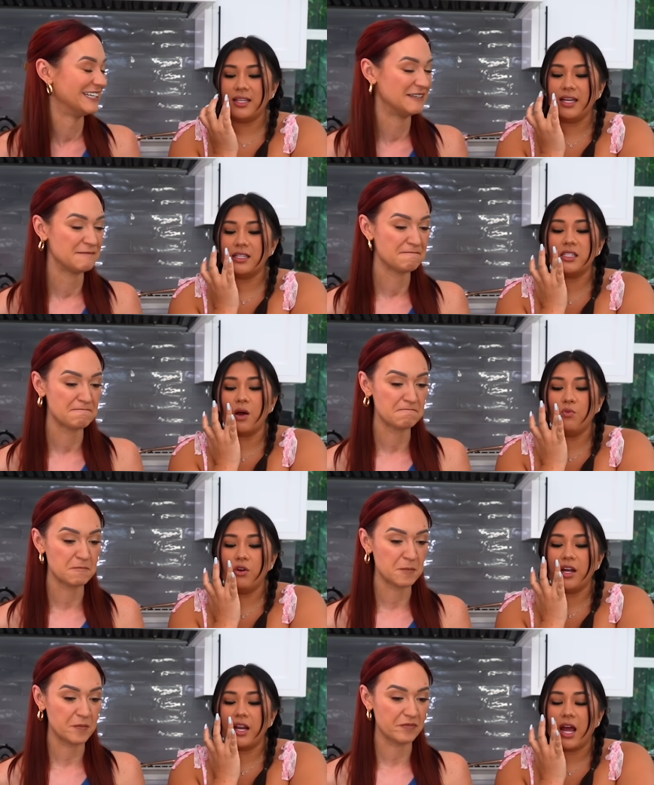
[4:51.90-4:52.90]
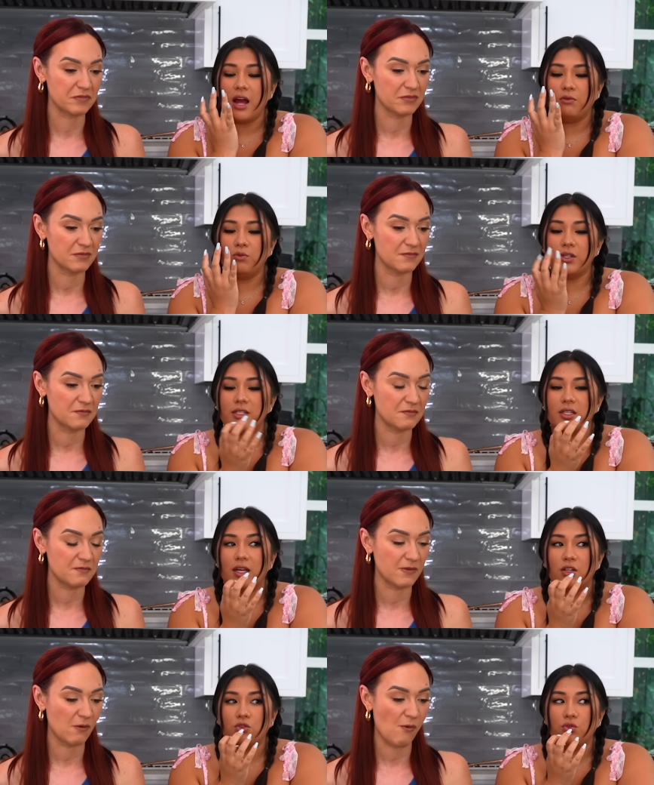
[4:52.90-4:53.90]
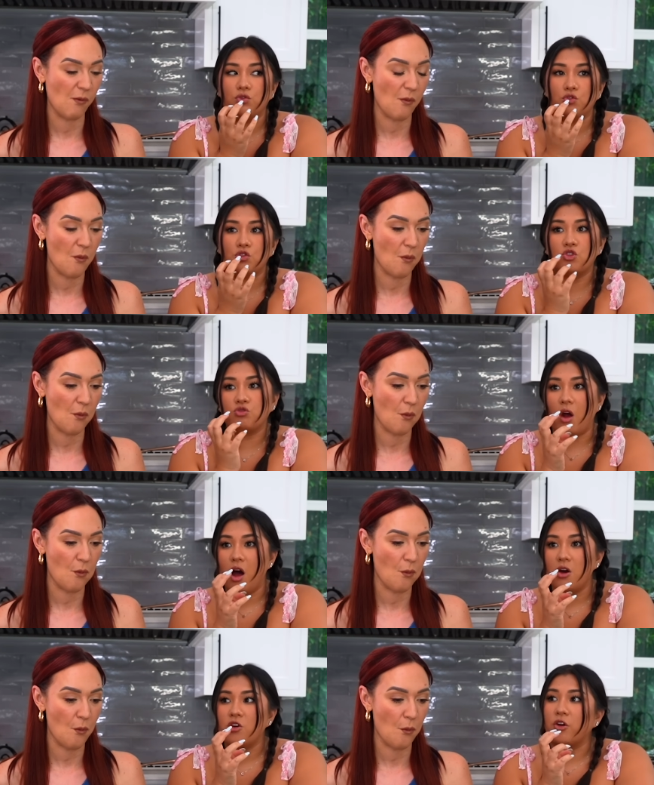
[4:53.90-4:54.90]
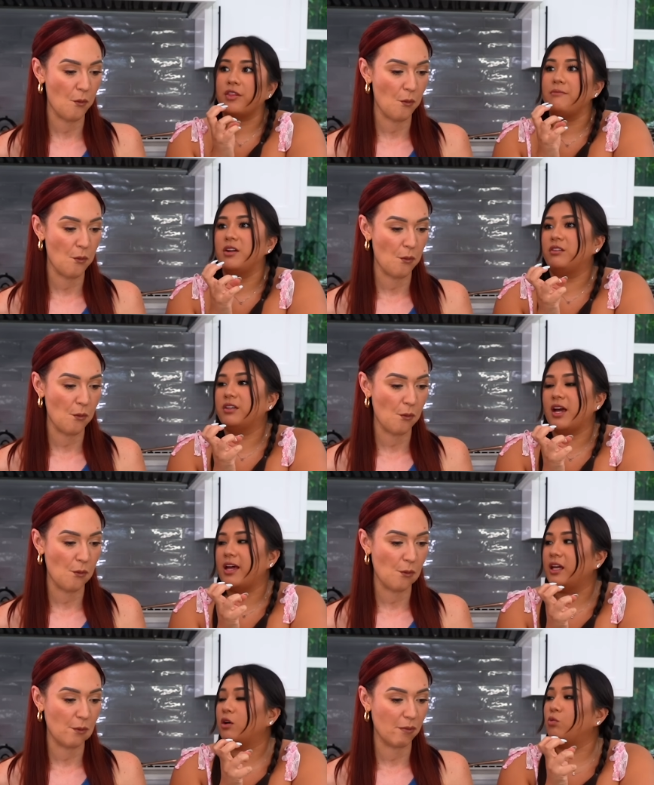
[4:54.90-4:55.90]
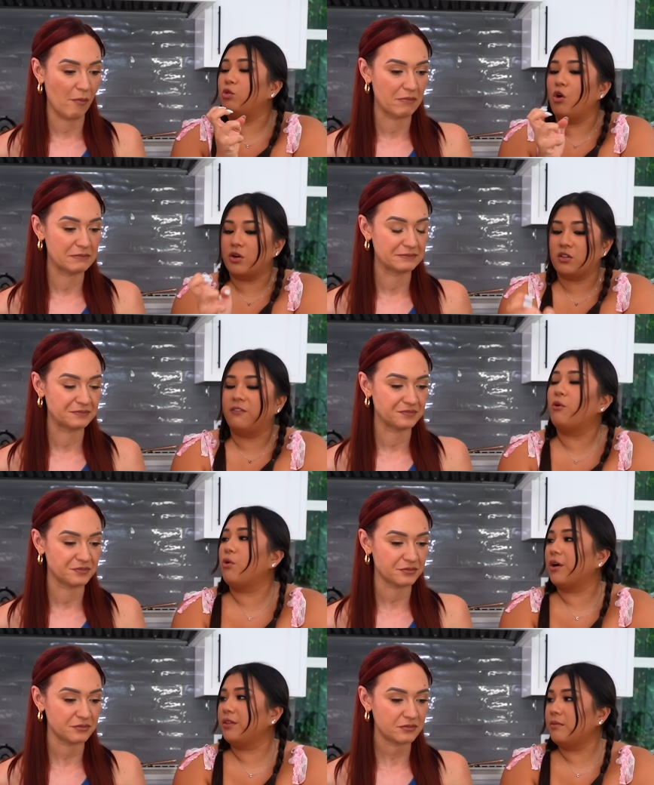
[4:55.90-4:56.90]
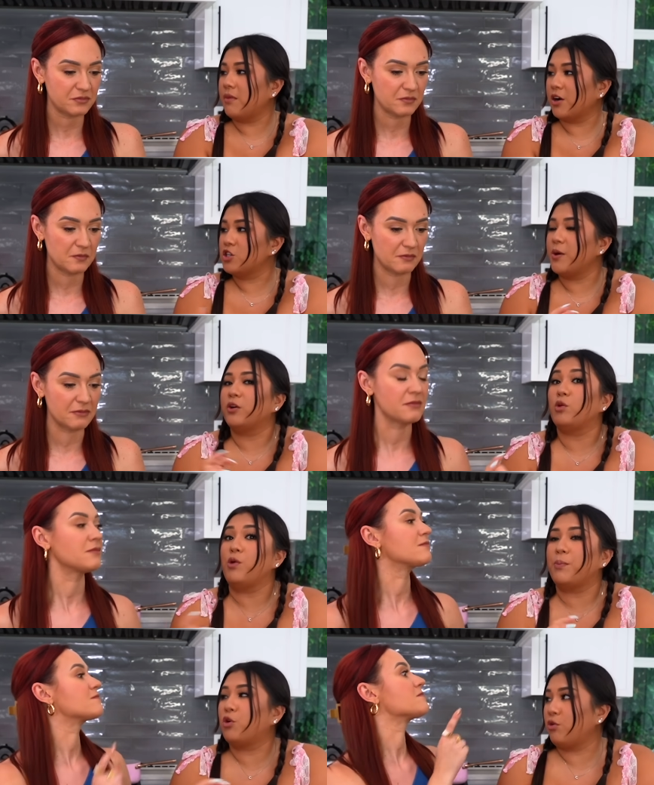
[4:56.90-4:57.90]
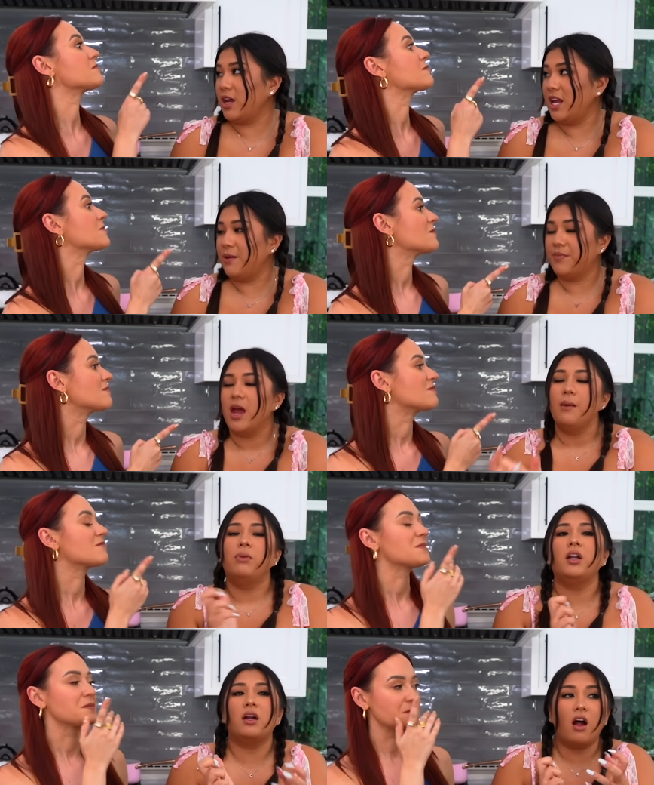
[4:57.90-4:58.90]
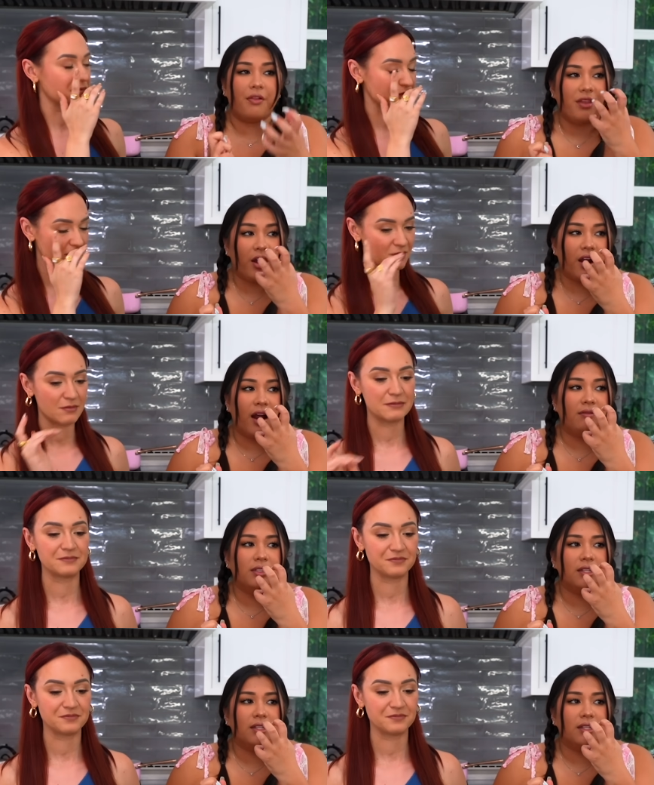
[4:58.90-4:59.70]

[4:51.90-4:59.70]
Speaker 1: like someone was drunk or in the middle of the night, like looked for the marshmallow or the whipped cream, put it on there and was